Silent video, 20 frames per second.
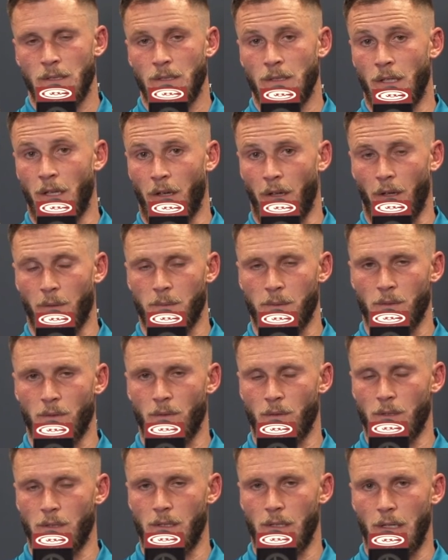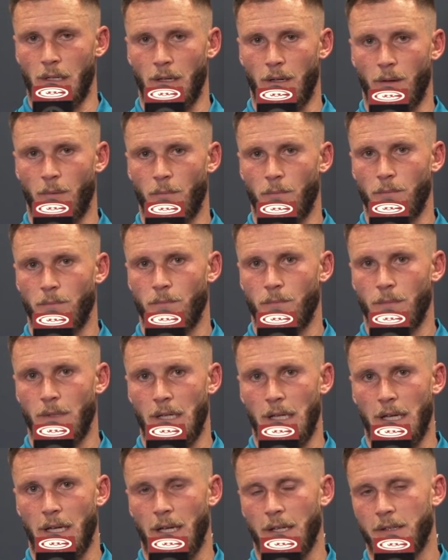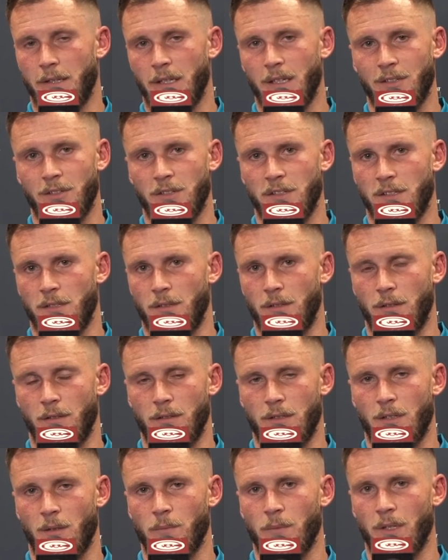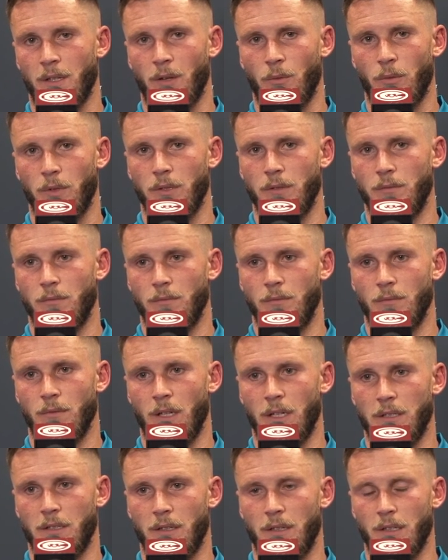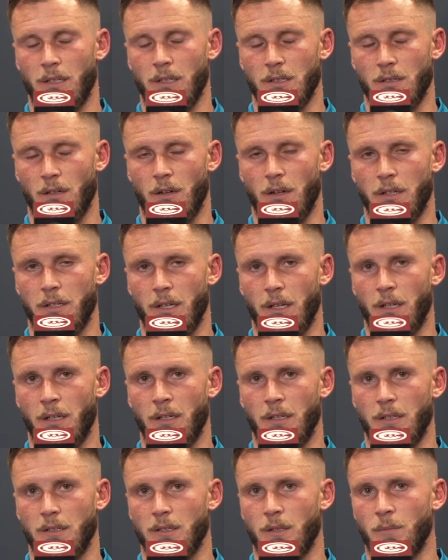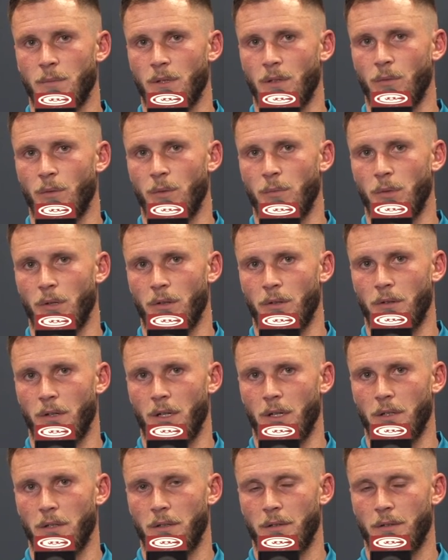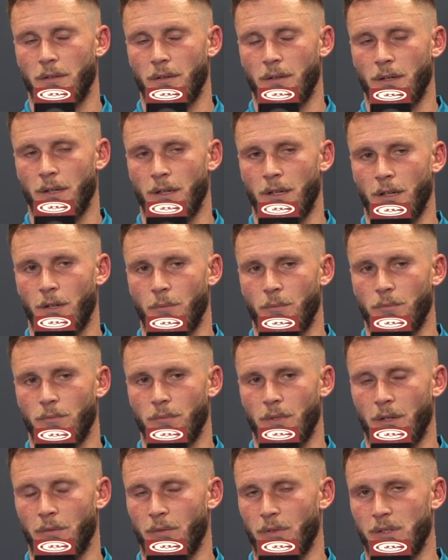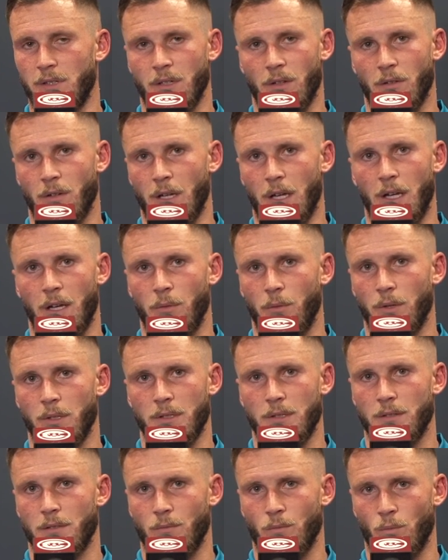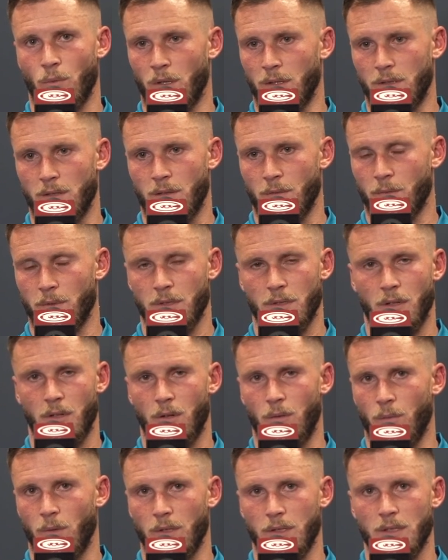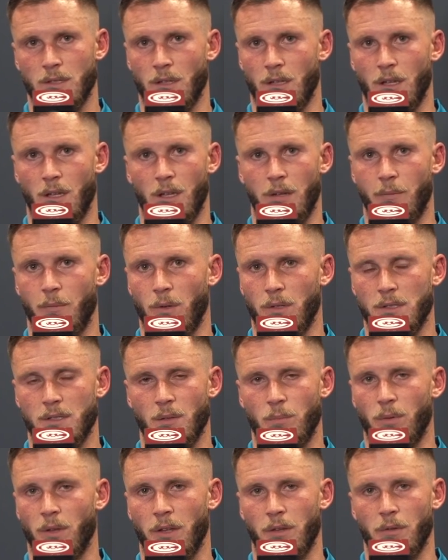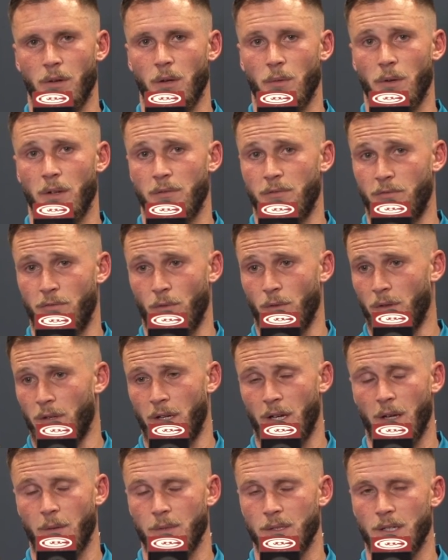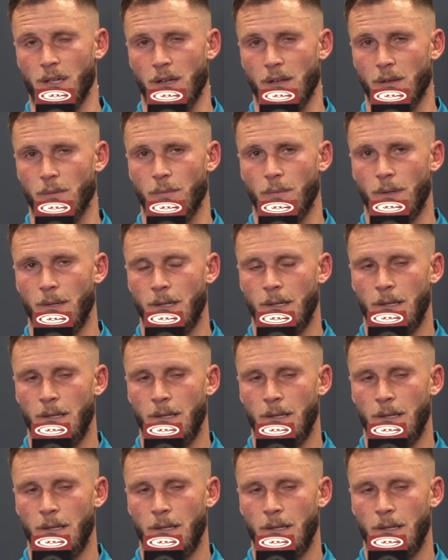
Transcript: Yeah, absolutely. I think it's just something that we like to think is our identity and something that we build around. Every single guy wants the result, wants the game, wants to play the right way for the guy beside him.